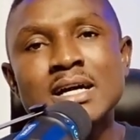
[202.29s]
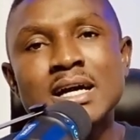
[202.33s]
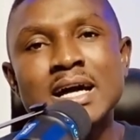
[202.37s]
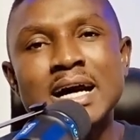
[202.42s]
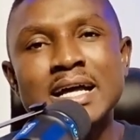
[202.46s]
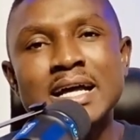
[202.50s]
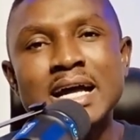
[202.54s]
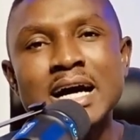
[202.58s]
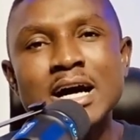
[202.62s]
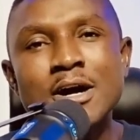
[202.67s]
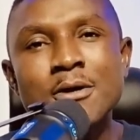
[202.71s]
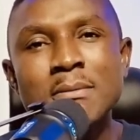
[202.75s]

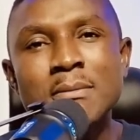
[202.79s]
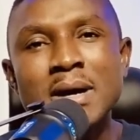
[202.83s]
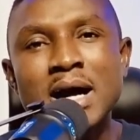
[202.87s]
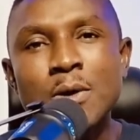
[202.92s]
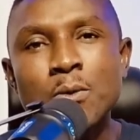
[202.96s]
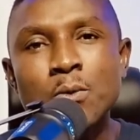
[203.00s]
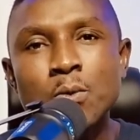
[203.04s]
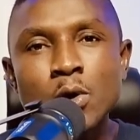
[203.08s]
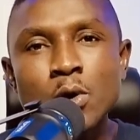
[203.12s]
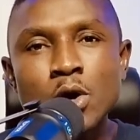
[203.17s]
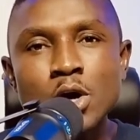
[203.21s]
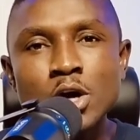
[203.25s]
And how my
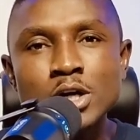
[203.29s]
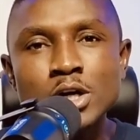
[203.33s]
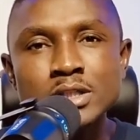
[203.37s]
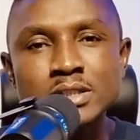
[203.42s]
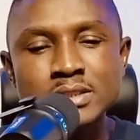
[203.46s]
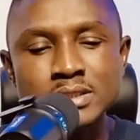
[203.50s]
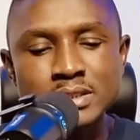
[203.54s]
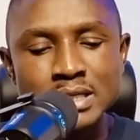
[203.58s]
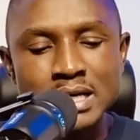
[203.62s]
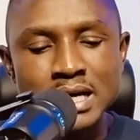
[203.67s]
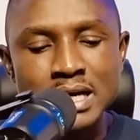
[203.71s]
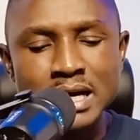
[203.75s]

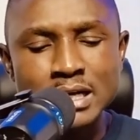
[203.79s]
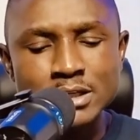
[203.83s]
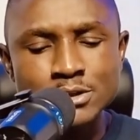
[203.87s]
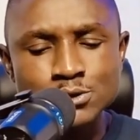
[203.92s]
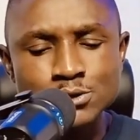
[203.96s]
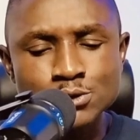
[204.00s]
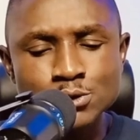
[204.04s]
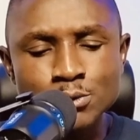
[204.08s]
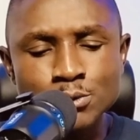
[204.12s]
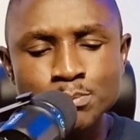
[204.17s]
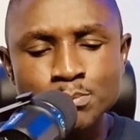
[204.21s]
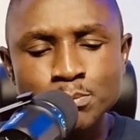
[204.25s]
words are
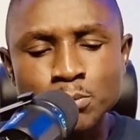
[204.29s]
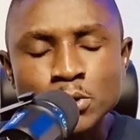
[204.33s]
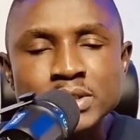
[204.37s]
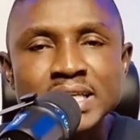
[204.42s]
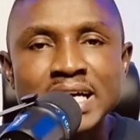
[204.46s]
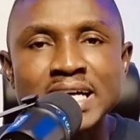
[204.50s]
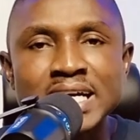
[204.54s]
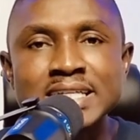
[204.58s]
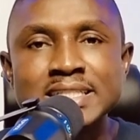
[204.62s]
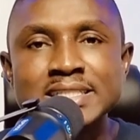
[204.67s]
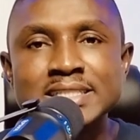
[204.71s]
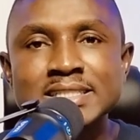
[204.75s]
so
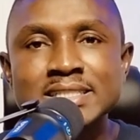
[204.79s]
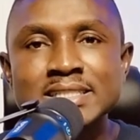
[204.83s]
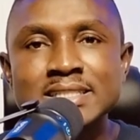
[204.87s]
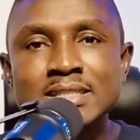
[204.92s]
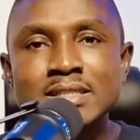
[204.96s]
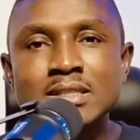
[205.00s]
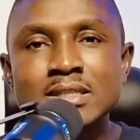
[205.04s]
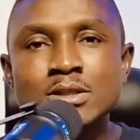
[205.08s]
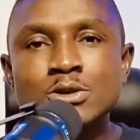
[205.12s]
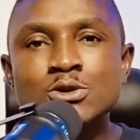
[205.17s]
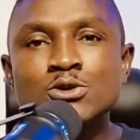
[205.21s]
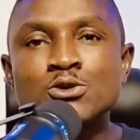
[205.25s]
potent
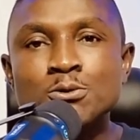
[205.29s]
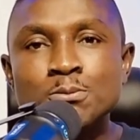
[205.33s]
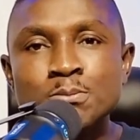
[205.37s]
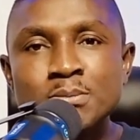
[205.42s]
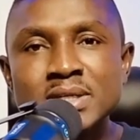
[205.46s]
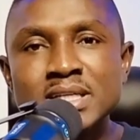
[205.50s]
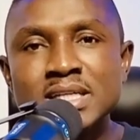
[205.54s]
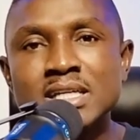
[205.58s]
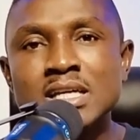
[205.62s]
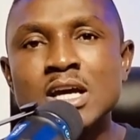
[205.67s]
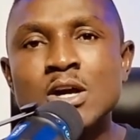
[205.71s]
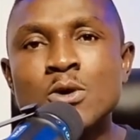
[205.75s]
to
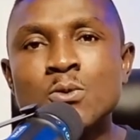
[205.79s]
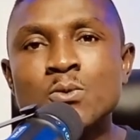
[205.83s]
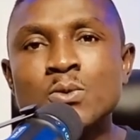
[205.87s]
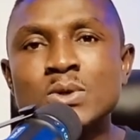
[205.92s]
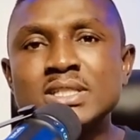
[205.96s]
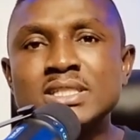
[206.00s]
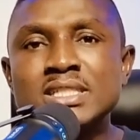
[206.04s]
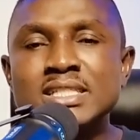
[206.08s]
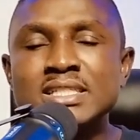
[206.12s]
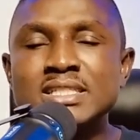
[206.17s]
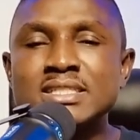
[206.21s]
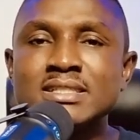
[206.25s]
me,
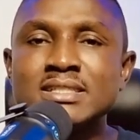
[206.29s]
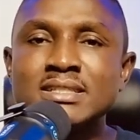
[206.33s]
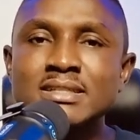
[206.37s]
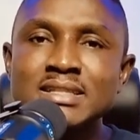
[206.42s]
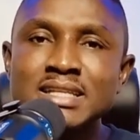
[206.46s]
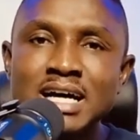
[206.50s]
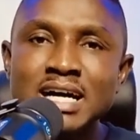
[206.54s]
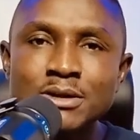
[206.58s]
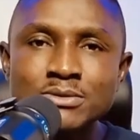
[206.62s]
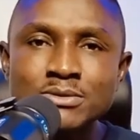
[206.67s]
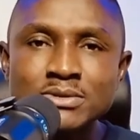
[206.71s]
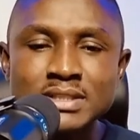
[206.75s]
which is
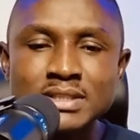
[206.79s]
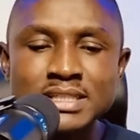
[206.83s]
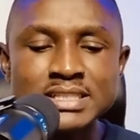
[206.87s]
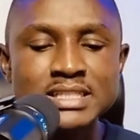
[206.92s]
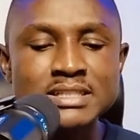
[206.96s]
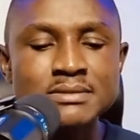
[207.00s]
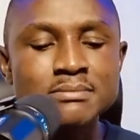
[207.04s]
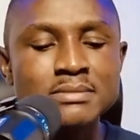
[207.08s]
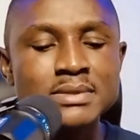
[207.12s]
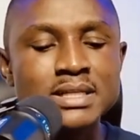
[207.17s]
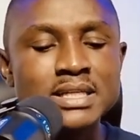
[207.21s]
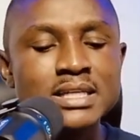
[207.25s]
now
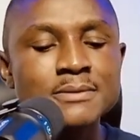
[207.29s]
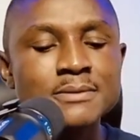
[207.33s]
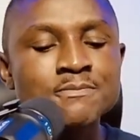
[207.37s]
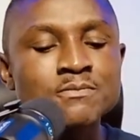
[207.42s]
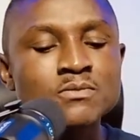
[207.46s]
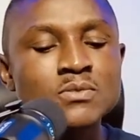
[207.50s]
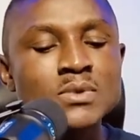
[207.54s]
teaching me